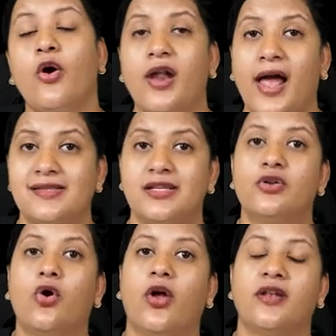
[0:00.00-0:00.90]
or has
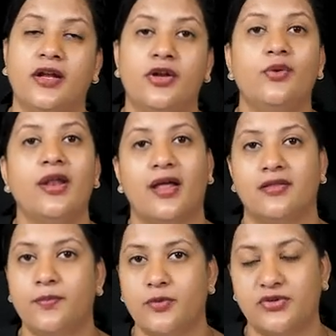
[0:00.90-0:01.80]
it gone into
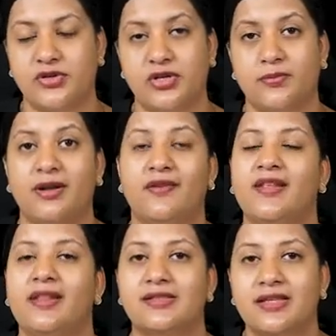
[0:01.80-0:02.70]
another position
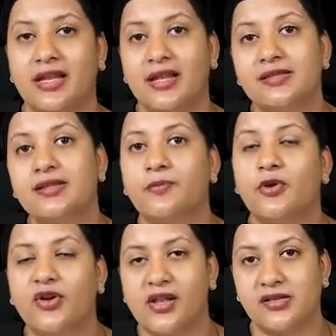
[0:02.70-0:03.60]
between the skin and
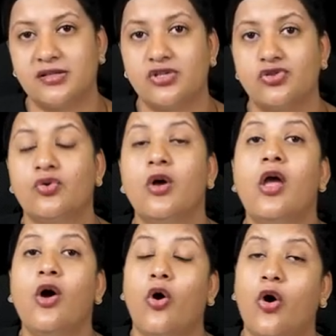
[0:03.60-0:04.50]
subcutaneous tissue,
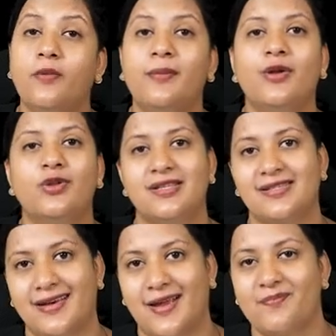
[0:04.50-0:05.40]
or below the
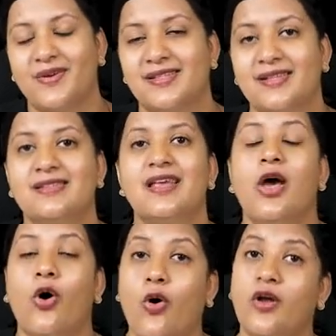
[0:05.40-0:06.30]
strap muscles,
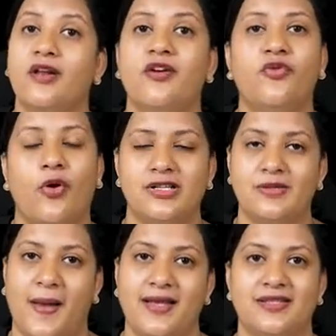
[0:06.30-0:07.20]
or in a false
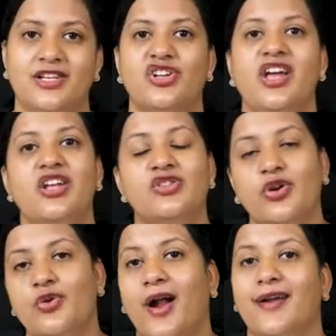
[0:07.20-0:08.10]
passage.
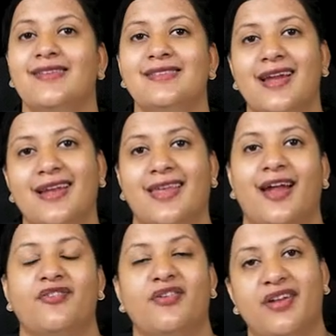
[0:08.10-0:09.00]
So to understand
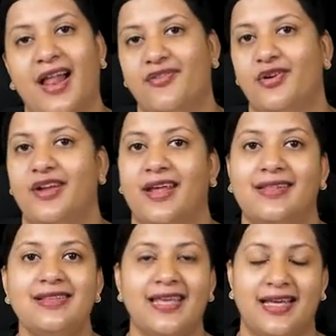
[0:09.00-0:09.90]
that, we will have to take
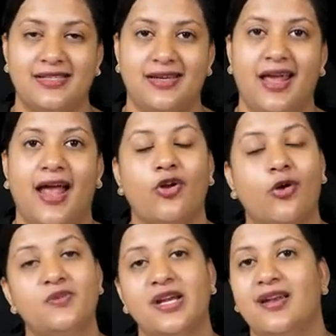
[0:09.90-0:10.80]
this x-ray, and
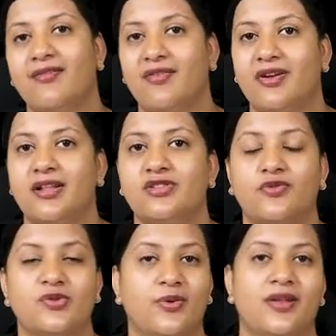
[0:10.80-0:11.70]
objective evidence
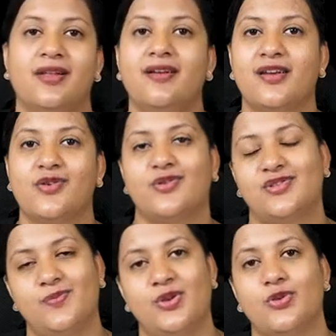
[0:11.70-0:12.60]
of showing the
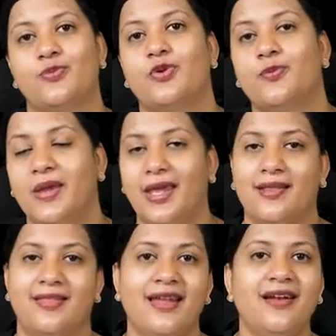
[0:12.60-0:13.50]
tracheostomy tube to be
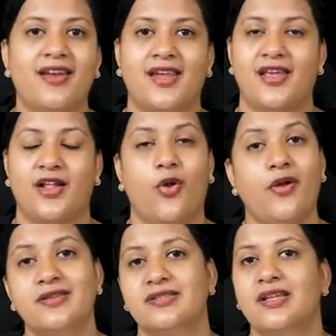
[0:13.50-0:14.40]
in the trachea,
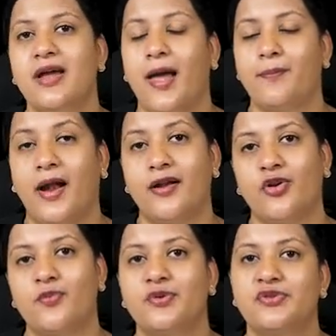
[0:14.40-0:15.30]
not just the
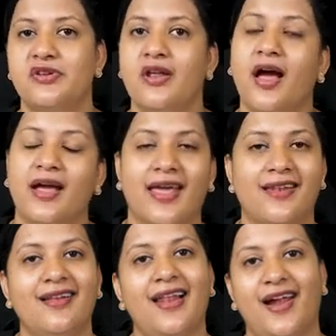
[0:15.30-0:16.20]
anterior posterior.
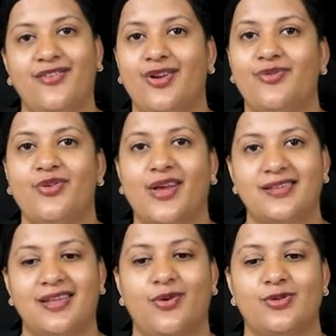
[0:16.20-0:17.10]
Again, a lateral view
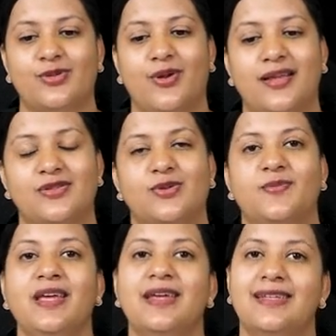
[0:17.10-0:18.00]
x-ray also has to
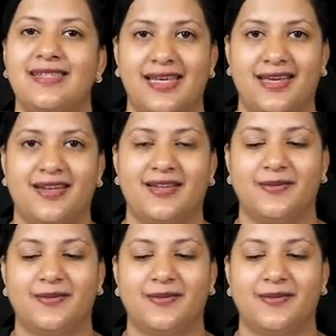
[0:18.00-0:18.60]
be taken.